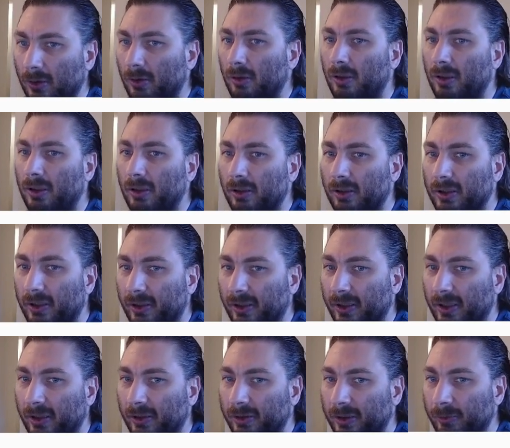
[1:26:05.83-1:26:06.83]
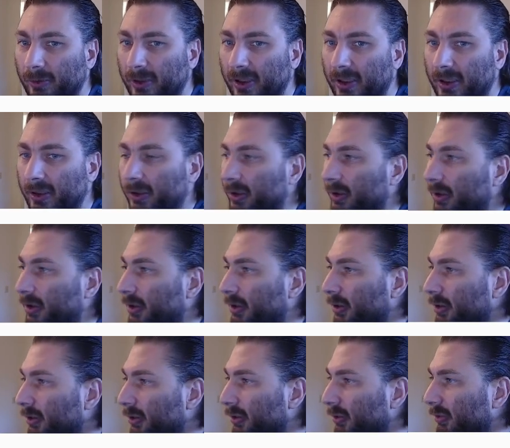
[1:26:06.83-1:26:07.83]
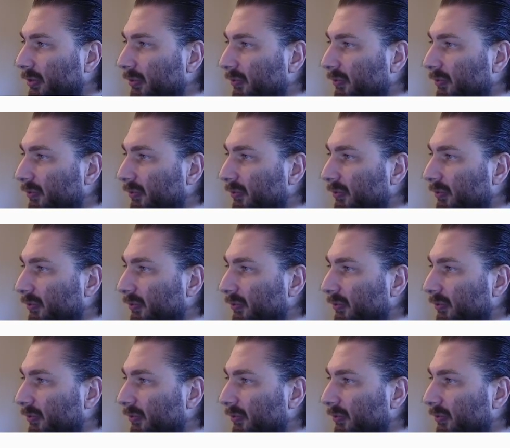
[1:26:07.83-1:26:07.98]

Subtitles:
there's nothing else that we need to do